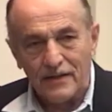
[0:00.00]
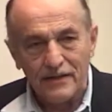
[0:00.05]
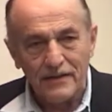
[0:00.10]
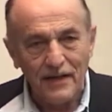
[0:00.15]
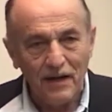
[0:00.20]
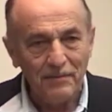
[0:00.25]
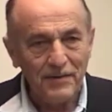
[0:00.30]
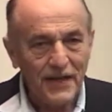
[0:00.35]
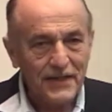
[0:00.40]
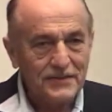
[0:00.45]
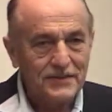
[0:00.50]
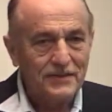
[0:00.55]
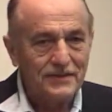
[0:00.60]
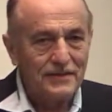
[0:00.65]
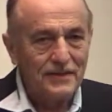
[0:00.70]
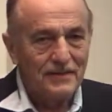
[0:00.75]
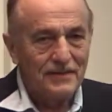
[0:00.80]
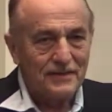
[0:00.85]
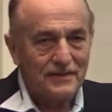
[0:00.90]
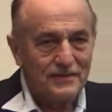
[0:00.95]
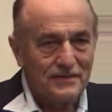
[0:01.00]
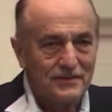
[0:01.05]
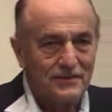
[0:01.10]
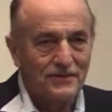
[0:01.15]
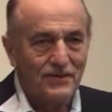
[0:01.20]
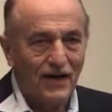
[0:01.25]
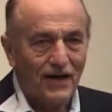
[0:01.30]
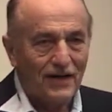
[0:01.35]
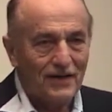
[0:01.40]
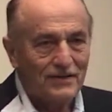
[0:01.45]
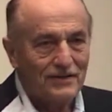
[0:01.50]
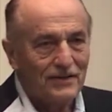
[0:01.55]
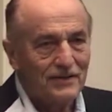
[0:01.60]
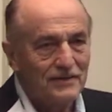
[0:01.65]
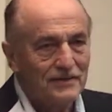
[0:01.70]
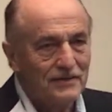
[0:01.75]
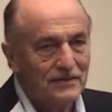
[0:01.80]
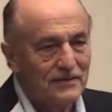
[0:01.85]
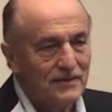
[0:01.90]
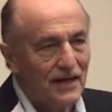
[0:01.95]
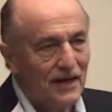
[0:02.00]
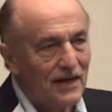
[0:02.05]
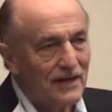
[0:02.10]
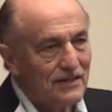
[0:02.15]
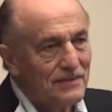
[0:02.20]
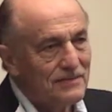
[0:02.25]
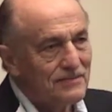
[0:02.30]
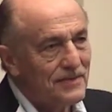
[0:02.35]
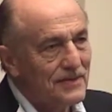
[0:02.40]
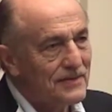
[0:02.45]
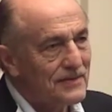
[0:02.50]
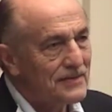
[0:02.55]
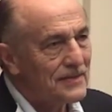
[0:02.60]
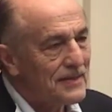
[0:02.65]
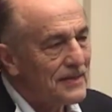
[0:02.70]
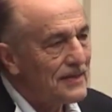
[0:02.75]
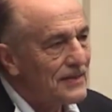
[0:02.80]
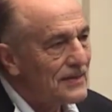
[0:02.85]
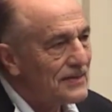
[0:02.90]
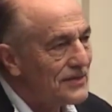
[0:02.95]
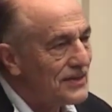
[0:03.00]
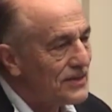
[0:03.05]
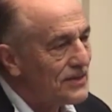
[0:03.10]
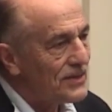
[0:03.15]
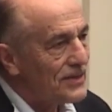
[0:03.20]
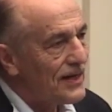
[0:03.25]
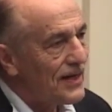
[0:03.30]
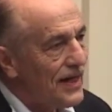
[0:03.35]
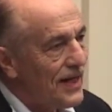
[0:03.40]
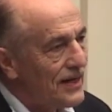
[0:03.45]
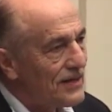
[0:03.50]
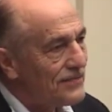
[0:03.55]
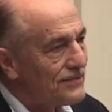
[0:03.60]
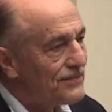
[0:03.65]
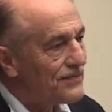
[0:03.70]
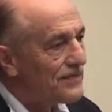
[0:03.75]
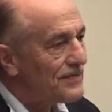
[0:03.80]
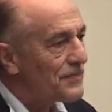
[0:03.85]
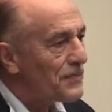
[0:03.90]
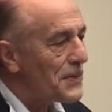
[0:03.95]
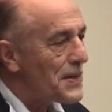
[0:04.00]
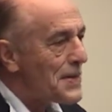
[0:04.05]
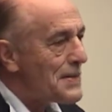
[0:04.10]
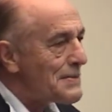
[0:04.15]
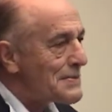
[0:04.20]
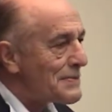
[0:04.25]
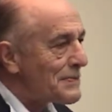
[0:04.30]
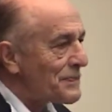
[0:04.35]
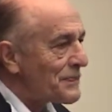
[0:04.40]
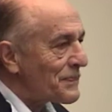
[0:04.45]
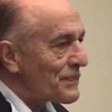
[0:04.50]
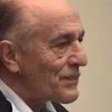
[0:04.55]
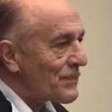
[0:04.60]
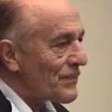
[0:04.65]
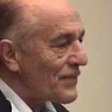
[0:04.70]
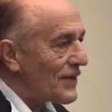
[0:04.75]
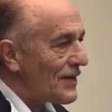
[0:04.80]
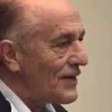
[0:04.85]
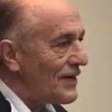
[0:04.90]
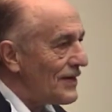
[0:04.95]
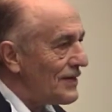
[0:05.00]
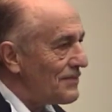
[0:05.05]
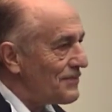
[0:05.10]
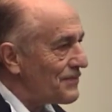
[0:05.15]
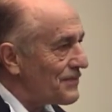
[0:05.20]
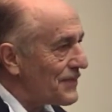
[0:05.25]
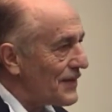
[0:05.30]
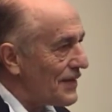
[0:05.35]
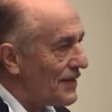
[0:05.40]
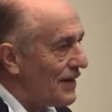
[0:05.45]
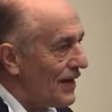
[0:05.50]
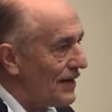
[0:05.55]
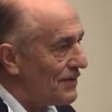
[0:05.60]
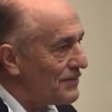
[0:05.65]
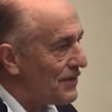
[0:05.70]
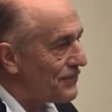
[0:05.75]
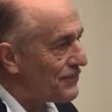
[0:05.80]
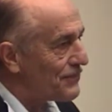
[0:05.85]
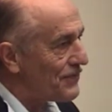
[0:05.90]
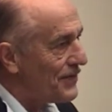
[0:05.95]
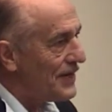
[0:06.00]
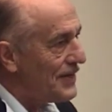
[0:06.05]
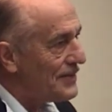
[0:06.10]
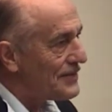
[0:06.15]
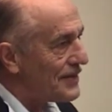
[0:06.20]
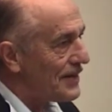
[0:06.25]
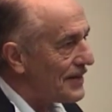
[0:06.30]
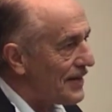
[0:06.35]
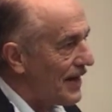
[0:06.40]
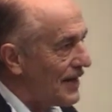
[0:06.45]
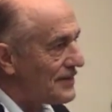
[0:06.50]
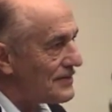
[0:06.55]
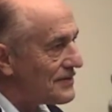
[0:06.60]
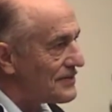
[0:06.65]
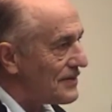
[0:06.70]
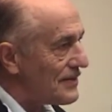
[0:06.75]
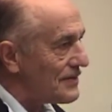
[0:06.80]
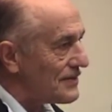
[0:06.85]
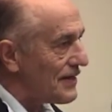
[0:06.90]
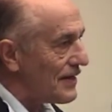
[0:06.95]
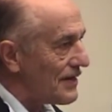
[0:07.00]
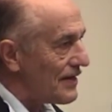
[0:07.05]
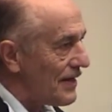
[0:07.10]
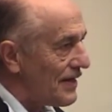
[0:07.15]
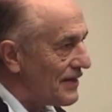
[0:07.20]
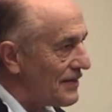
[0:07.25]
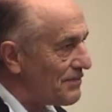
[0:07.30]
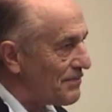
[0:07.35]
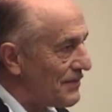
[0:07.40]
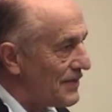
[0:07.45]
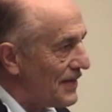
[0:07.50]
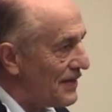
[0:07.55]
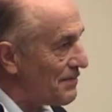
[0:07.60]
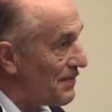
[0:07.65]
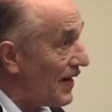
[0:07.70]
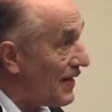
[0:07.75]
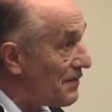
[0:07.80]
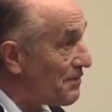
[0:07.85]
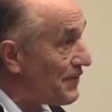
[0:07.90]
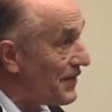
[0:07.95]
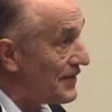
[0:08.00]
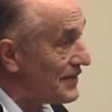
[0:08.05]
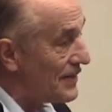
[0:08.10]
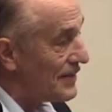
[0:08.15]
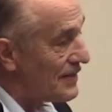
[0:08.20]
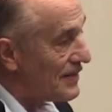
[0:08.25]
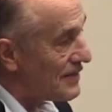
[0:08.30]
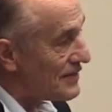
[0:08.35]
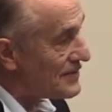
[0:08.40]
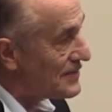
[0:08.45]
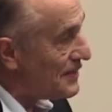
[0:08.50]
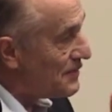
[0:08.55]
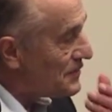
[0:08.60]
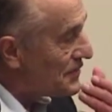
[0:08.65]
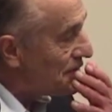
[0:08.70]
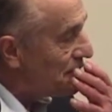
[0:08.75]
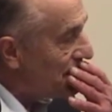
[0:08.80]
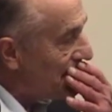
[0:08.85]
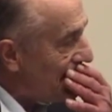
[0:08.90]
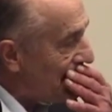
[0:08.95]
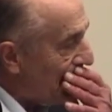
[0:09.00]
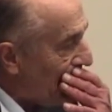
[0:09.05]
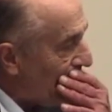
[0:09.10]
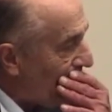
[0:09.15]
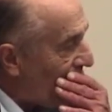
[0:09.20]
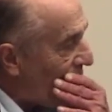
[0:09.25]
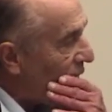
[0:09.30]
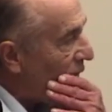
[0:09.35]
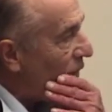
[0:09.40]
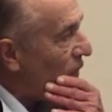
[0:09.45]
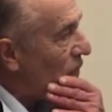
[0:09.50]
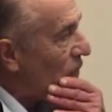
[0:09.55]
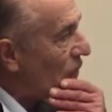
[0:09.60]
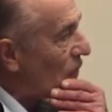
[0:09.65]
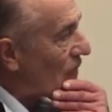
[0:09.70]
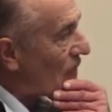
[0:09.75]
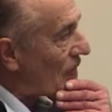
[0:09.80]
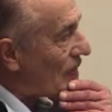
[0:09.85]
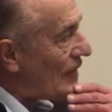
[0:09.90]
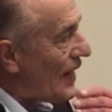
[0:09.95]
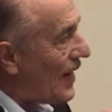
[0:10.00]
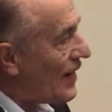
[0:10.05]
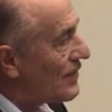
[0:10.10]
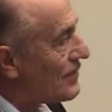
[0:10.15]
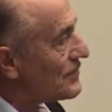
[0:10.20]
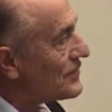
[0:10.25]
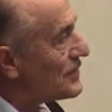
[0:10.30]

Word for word: Now back to, the, to our, our, the good life. Um, I'm afraid that, I, that in, in, my opinion, it seems to me that our